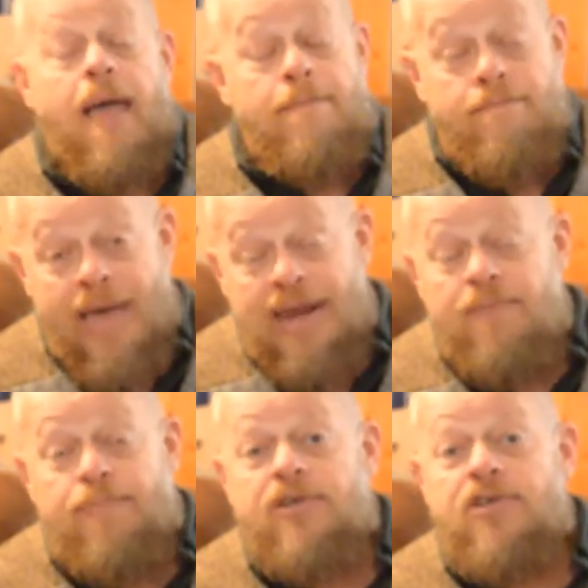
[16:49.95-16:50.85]

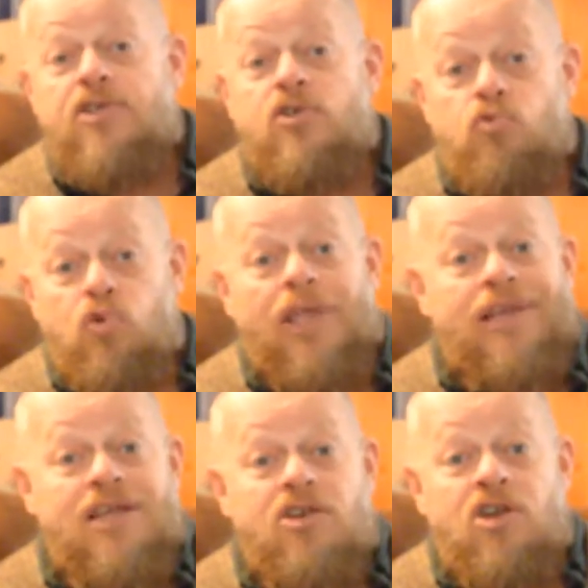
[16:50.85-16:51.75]
Many businesses really
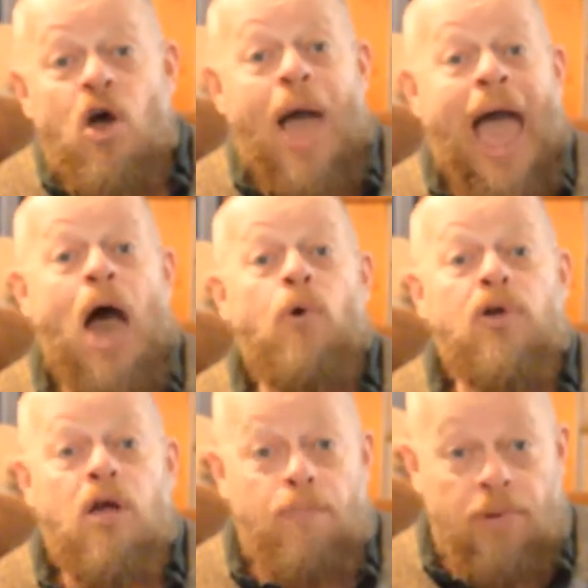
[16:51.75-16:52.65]
didn't know how to
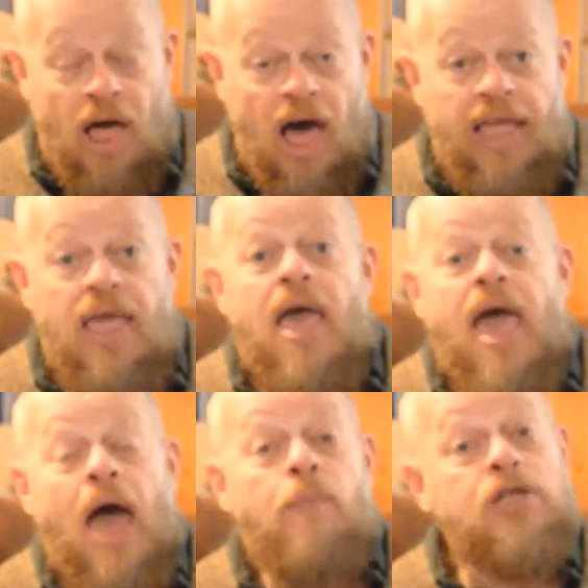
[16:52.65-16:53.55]
comply,
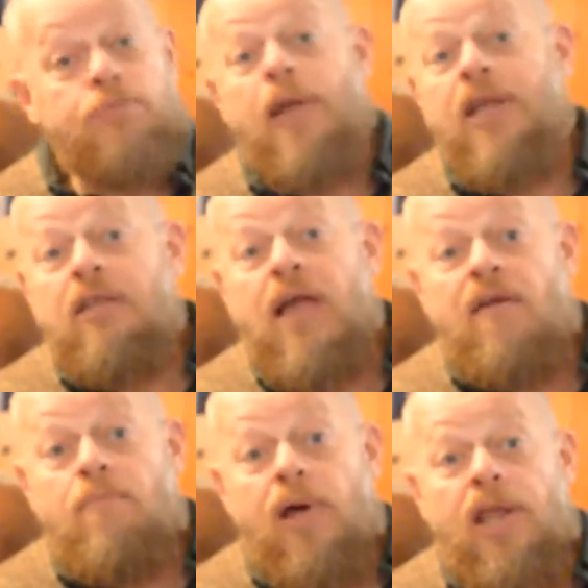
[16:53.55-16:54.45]
and we're spending a lot
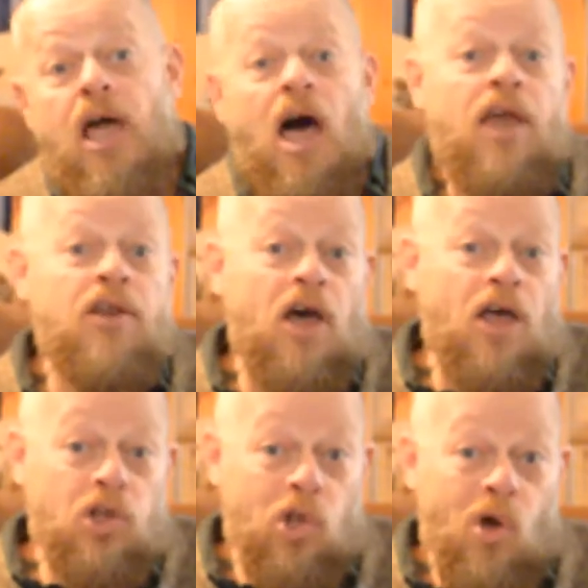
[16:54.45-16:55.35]
of money
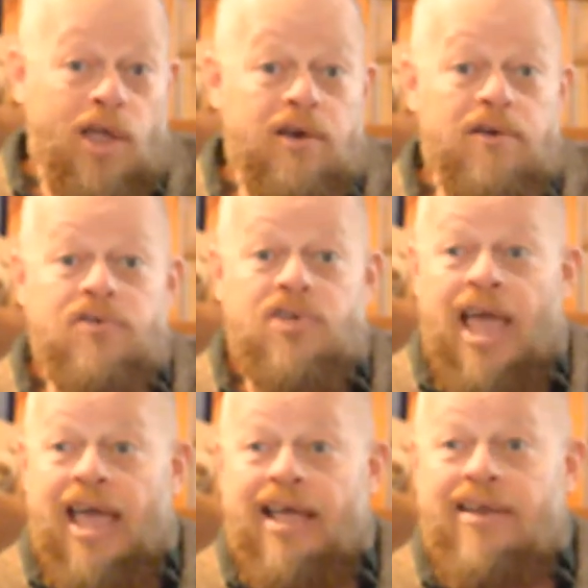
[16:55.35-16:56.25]
on lawyers
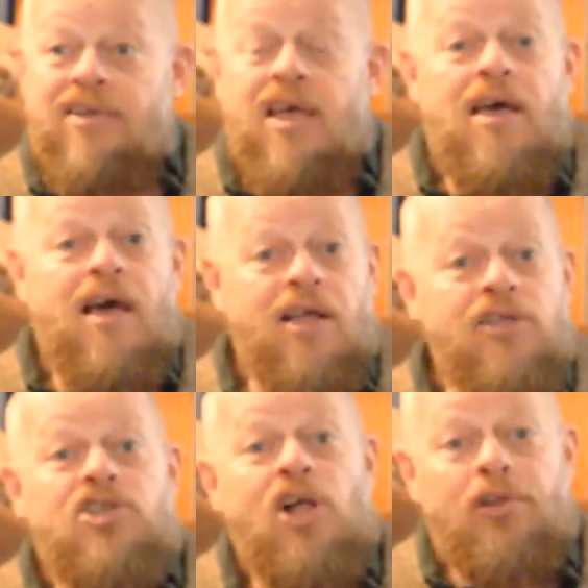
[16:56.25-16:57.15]
and
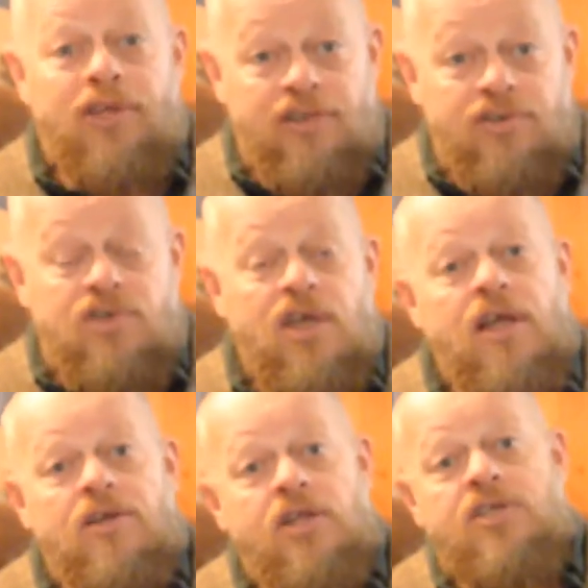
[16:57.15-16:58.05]
consultants
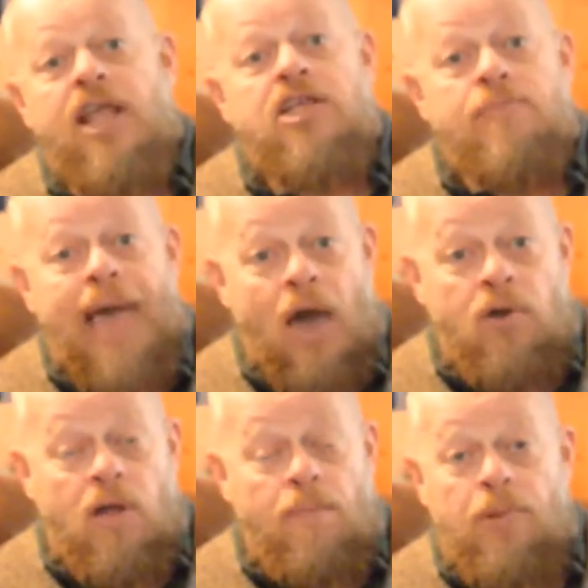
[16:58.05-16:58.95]
to teach them how to
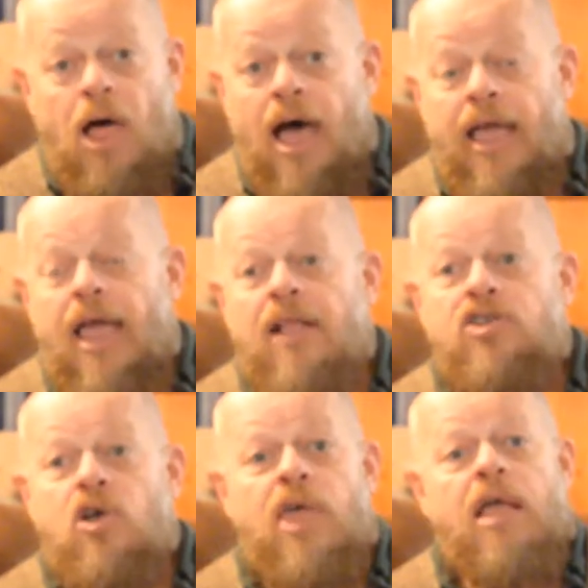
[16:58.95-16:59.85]
comply. And
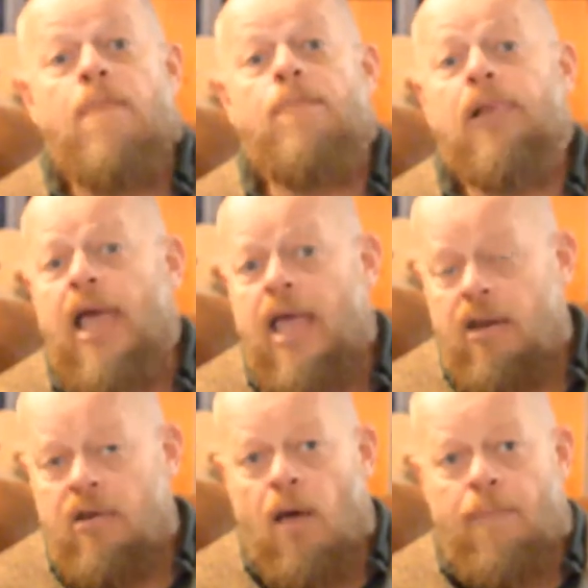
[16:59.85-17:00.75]
so they
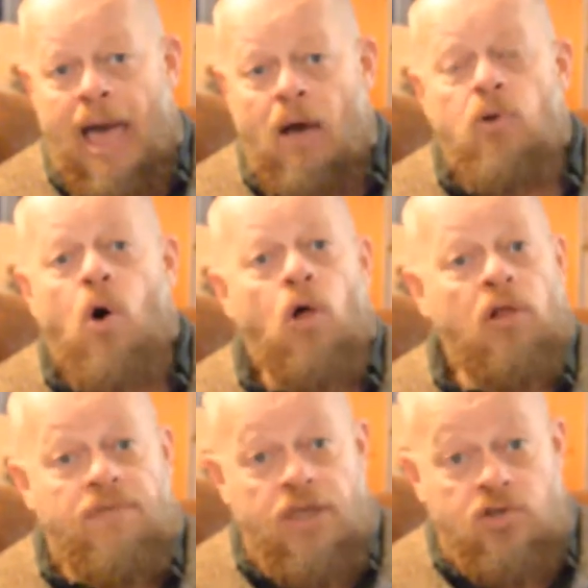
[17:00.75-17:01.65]
complained about all
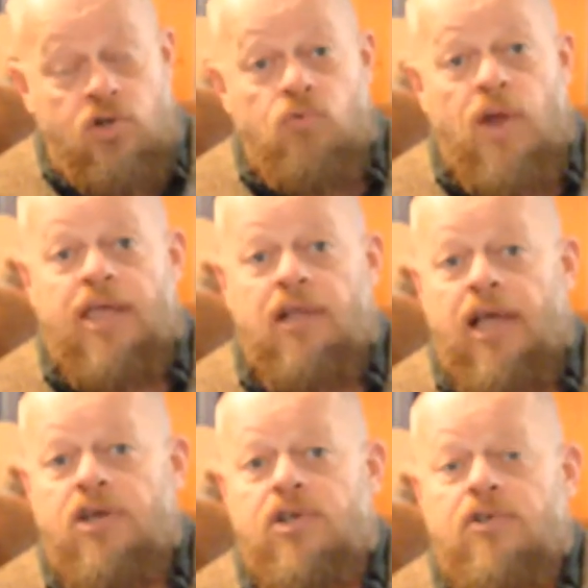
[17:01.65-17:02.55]
of these new
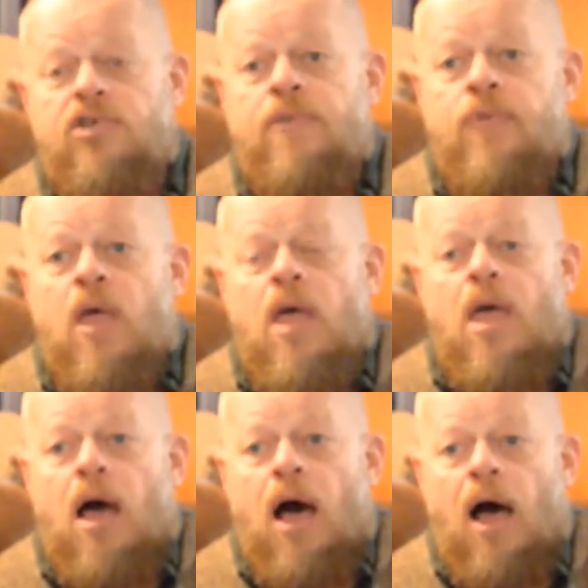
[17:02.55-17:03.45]
regulations.
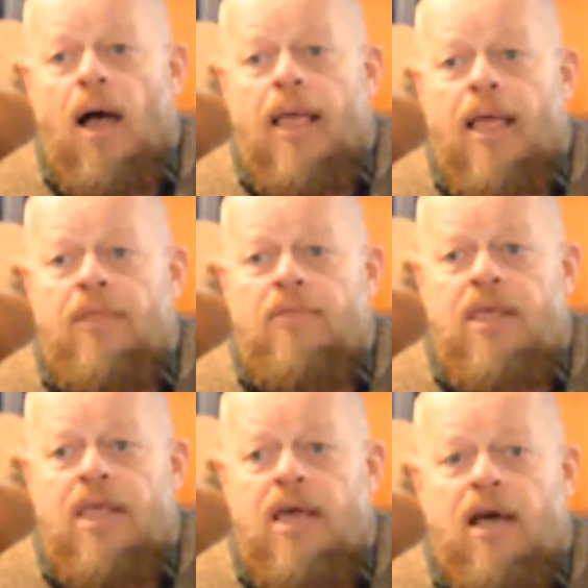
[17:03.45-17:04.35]
In
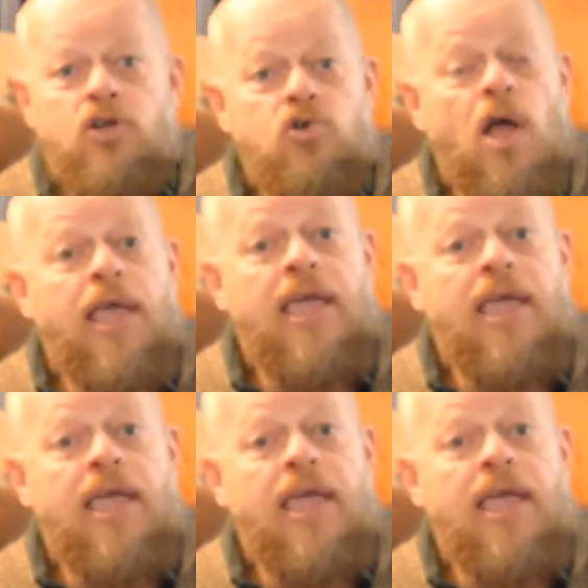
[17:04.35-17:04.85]
the trucking